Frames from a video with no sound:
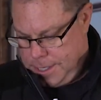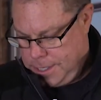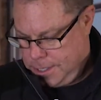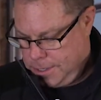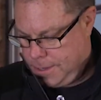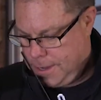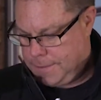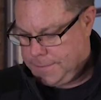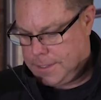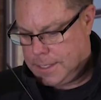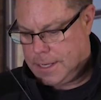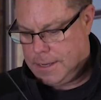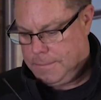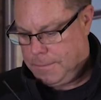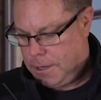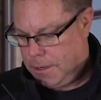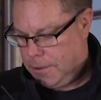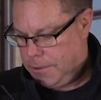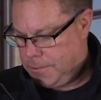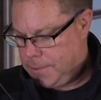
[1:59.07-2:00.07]
you don't have to
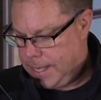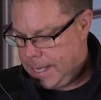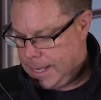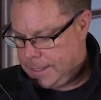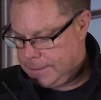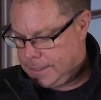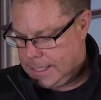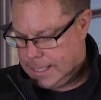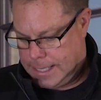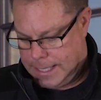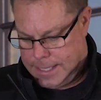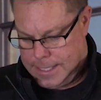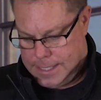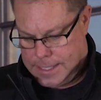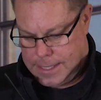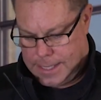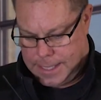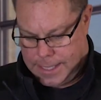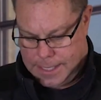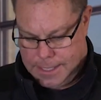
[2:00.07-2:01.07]
come all the way out to the
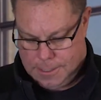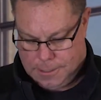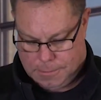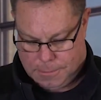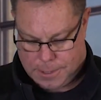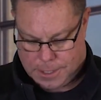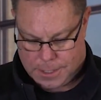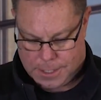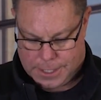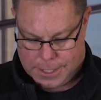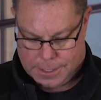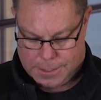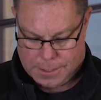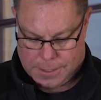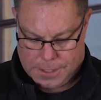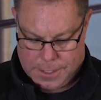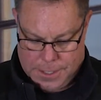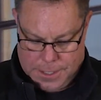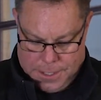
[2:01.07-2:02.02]
end of the handlebar here.